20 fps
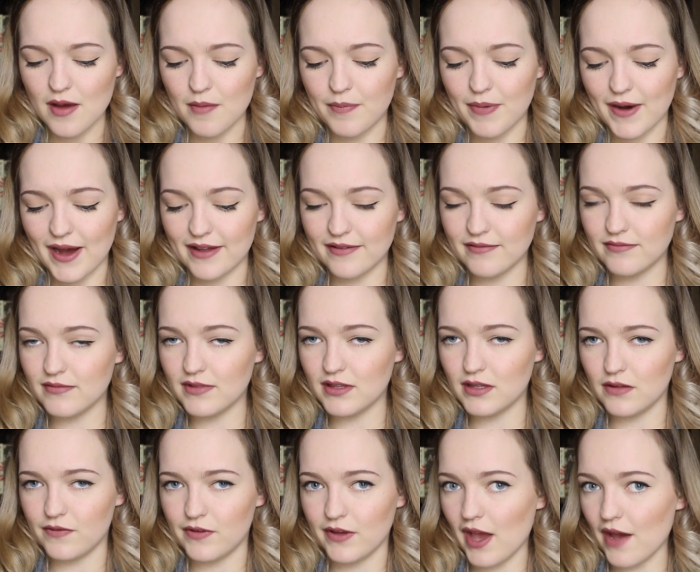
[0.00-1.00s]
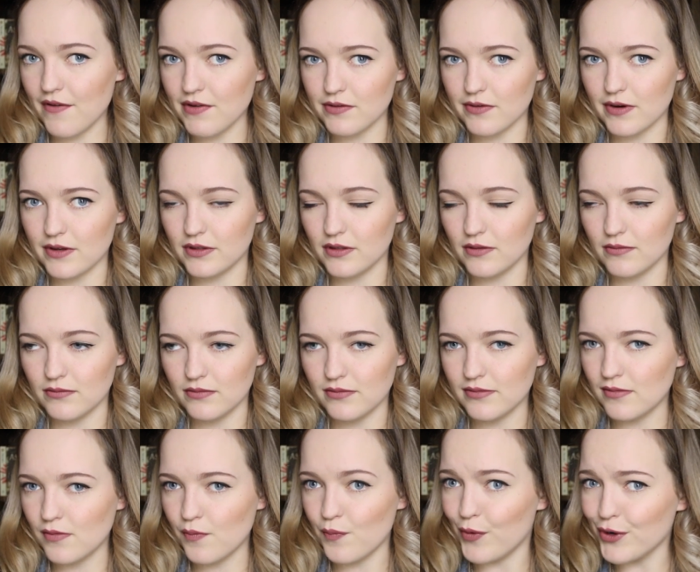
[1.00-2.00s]
But if you haven't read them,
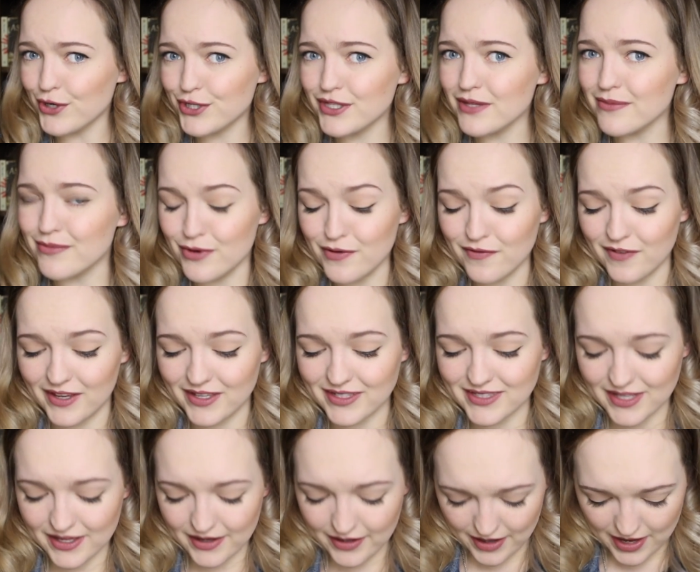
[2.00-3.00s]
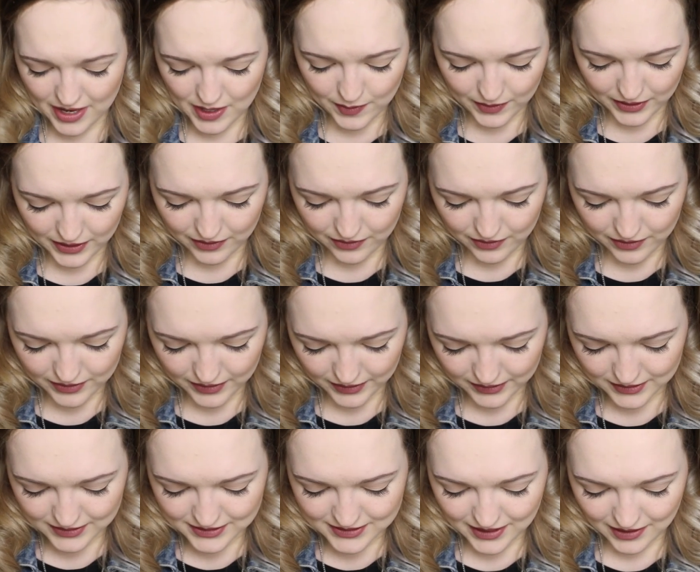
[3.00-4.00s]
watch the movies. They're equally good. Like
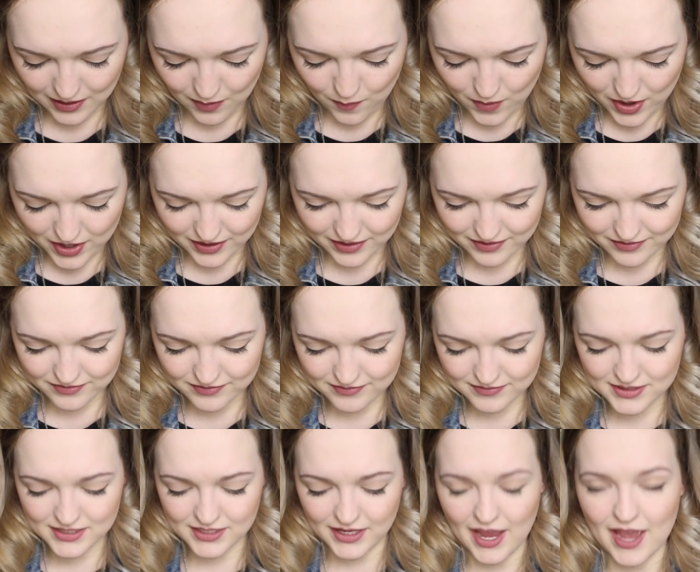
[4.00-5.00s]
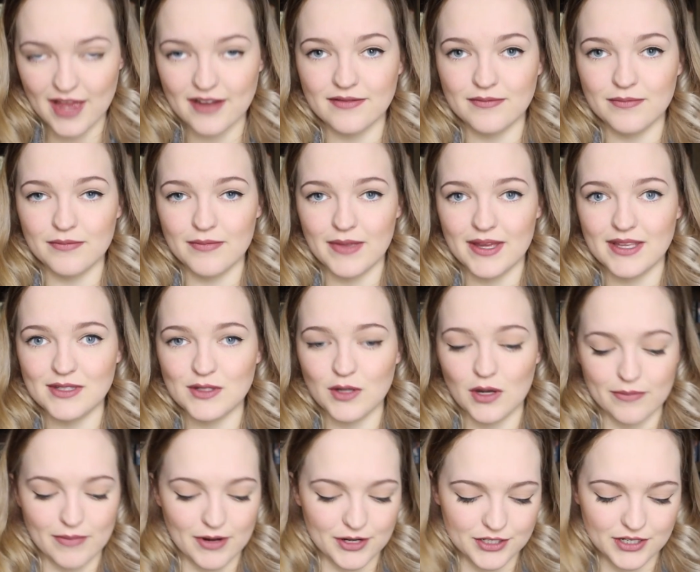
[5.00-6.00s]
the second one scared me
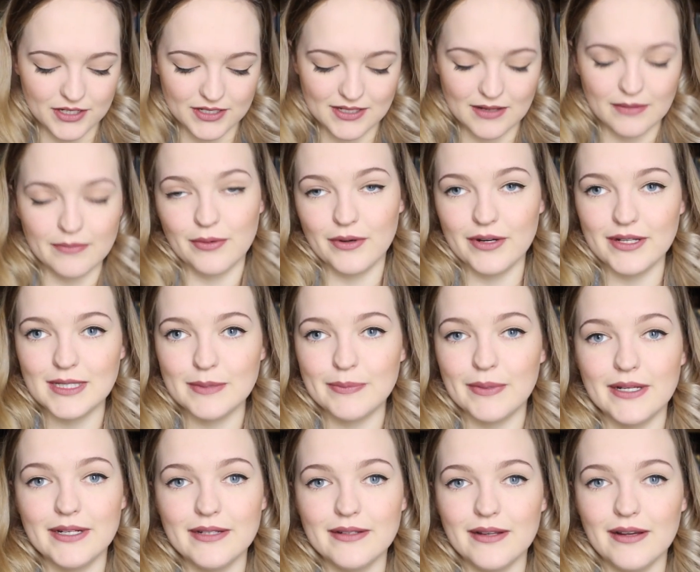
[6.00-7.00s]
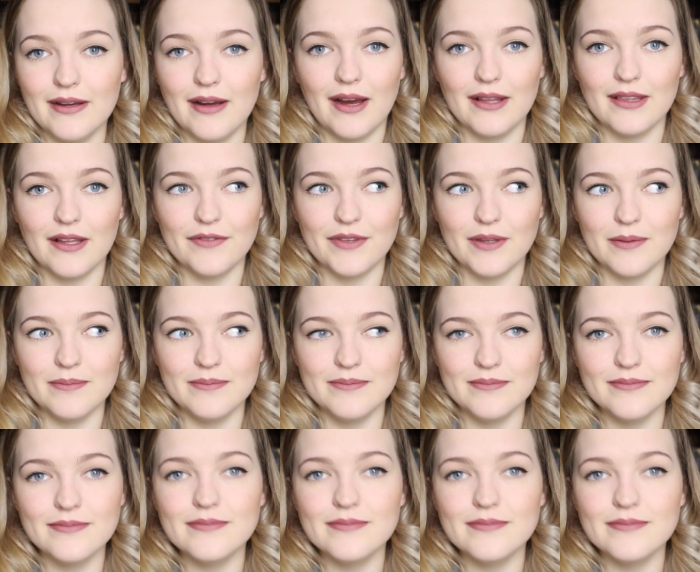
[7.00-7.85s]
so much at some points, but I love them.